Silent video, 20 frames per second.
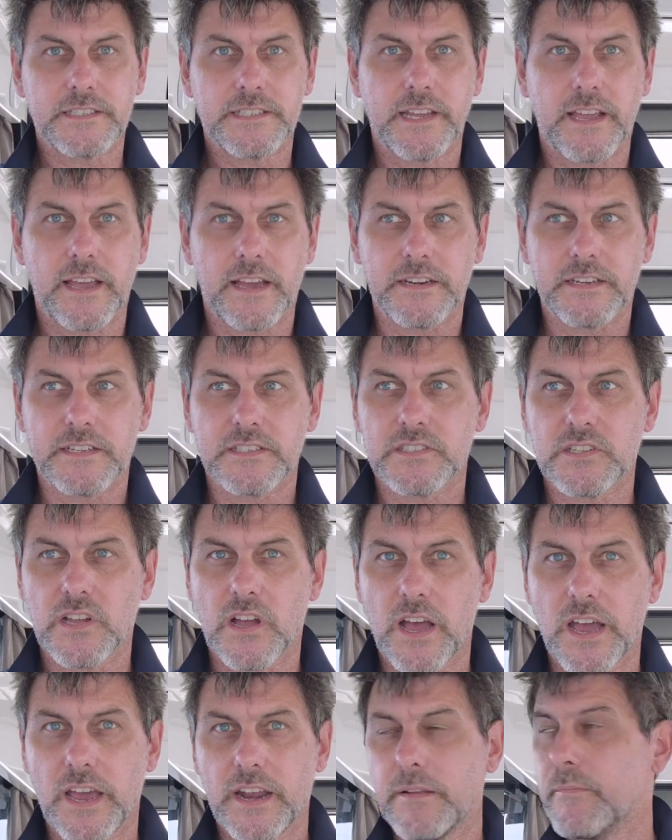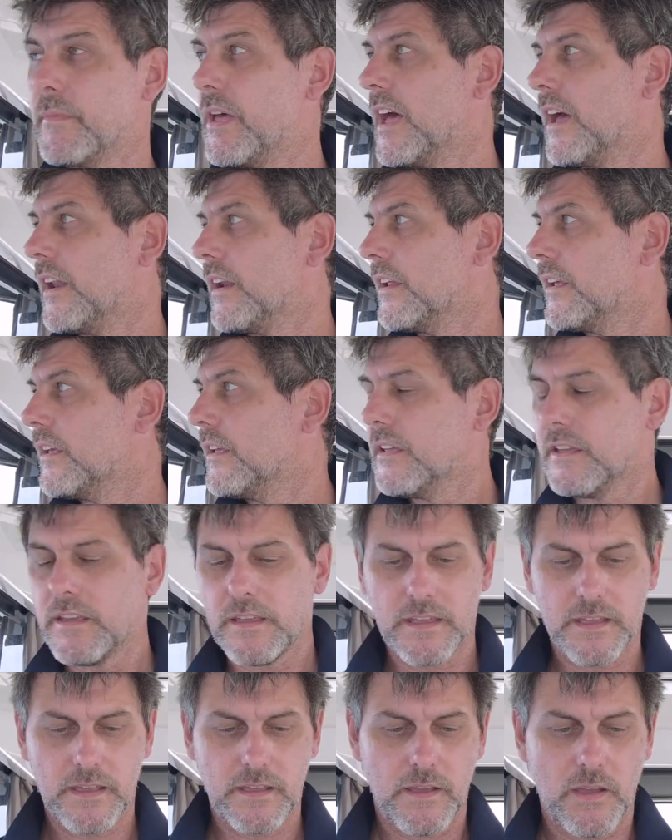to our desired amount.
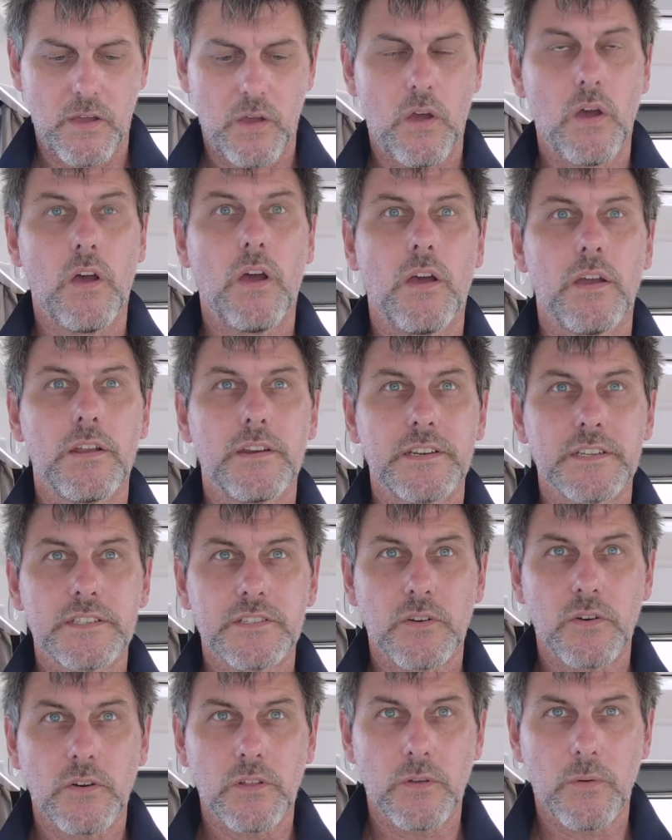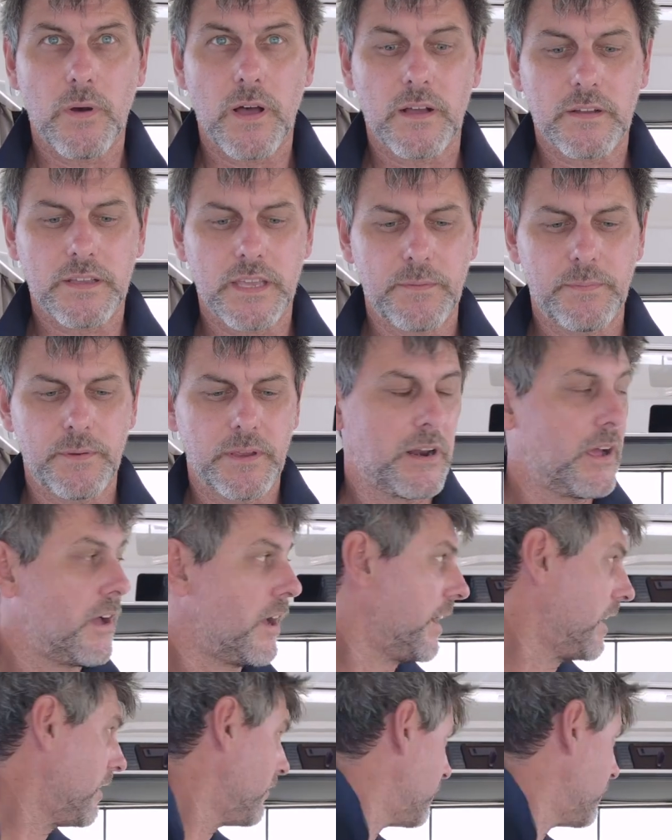Just all the while keeping an eye on